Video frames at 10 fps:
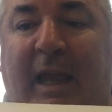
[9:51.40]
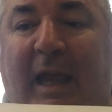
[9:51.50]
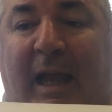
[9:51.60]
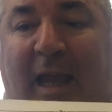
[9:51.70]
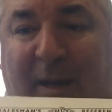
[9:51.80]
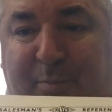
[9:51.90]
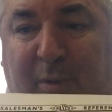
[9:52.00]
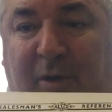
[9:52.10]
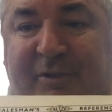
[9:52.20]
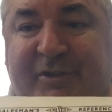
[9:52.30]
a hat
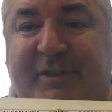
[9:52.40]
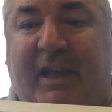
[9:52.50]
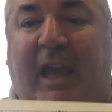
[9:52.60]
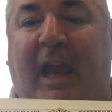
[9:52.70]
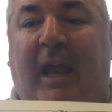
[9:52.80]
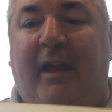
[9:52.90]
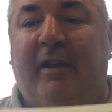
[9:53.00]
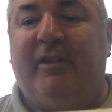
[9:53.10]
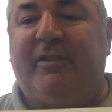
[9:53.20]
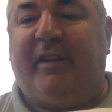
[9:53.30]
box,
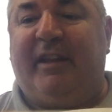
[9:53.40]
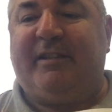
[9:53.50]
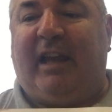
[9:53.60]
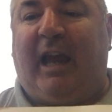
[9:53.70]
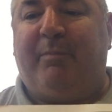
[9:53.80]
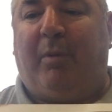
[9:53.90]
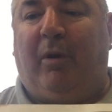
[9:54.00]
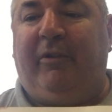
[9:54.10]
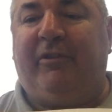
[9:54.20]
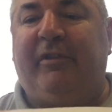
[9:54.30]
so that's the hat
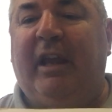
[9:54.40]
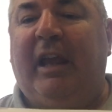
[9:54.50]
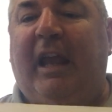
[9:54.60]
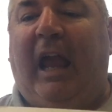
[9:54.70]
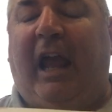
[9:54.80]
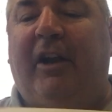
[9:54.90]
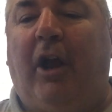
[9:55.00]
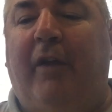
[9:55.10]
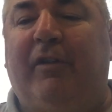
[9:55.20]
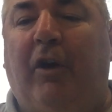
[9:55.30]
box, and an
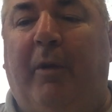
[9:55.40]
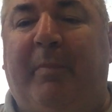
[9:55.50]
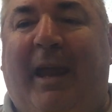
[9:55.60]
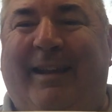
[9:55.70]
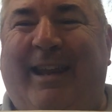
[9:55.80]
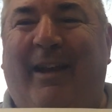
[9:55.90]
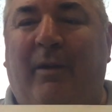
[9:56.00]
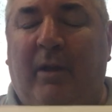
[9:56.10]
overnight bag. Now,